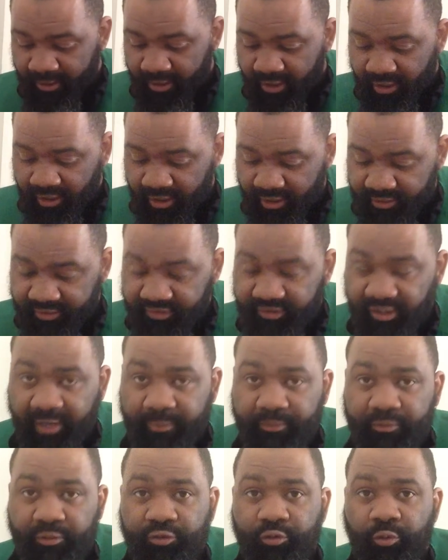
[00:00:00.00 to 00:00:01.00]
uh,
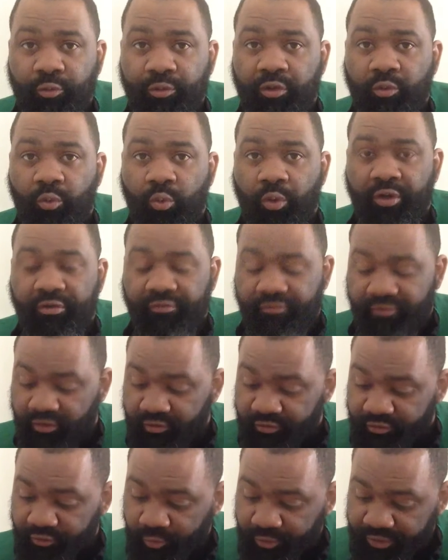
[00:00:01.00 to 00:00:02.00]
chapter 21,
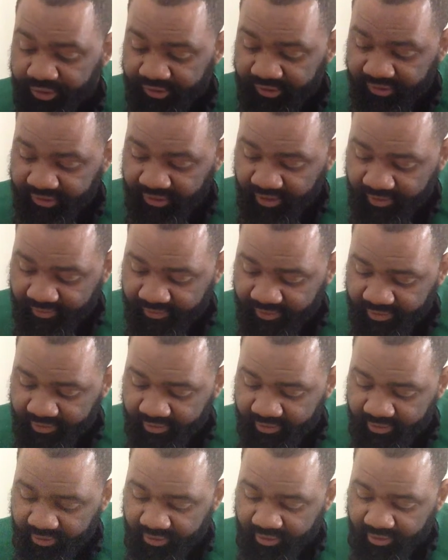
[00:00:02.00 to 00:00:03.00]
verse
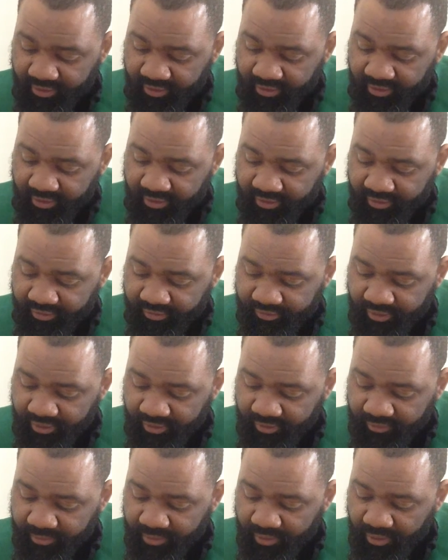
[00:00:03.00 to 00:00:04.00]
27. And it
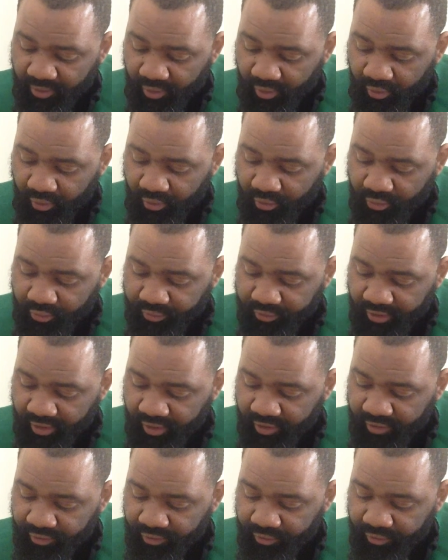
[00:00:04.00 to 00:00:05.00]
says, Behold,
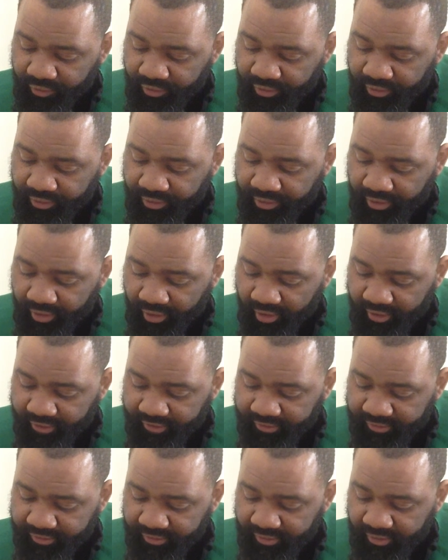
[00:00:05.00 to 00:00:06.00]
I know your
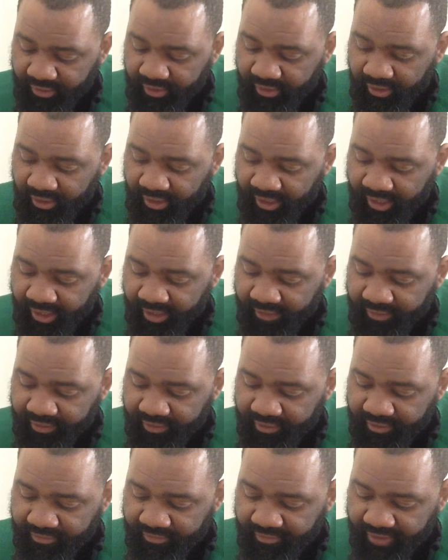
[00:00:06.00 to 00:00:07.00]
thoughts and the
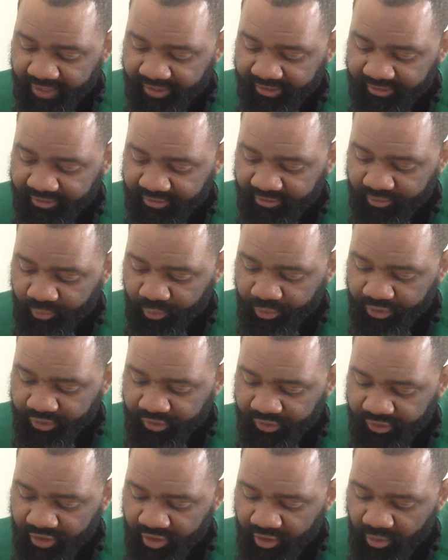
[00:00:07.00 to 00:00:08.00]
devices
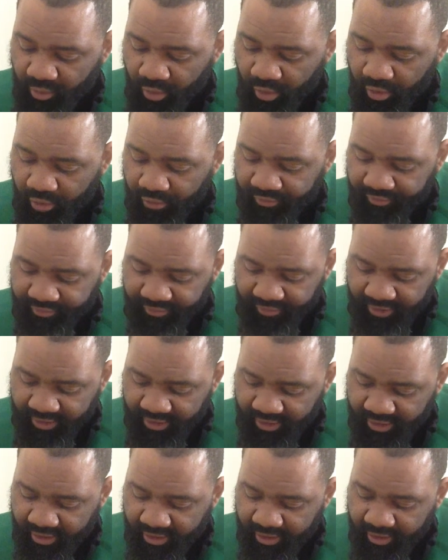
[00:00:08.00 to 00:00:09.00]
which ye
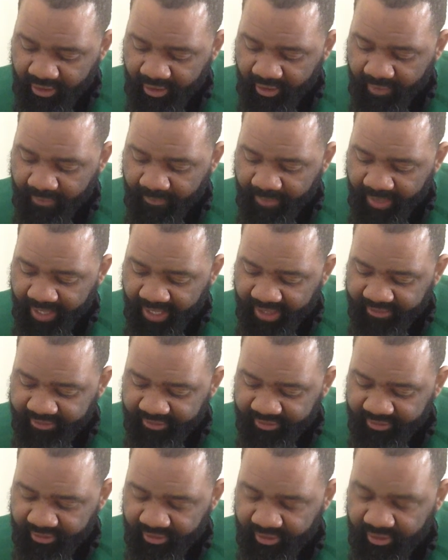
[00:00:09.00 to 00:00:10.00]
wrongfully
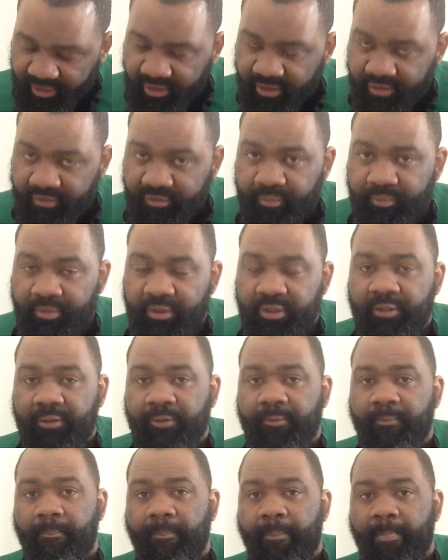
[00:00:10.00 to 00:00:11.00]
imagine against me.
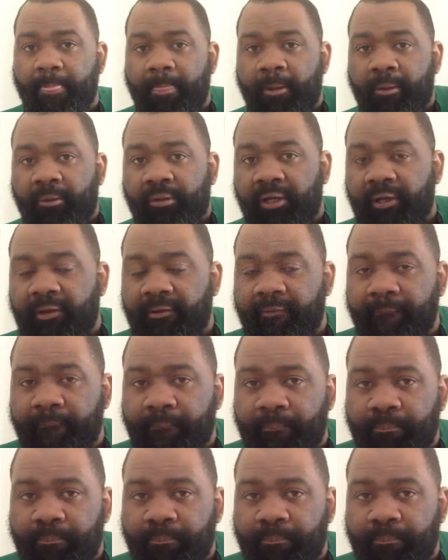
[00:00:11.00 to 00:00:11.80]
Okay?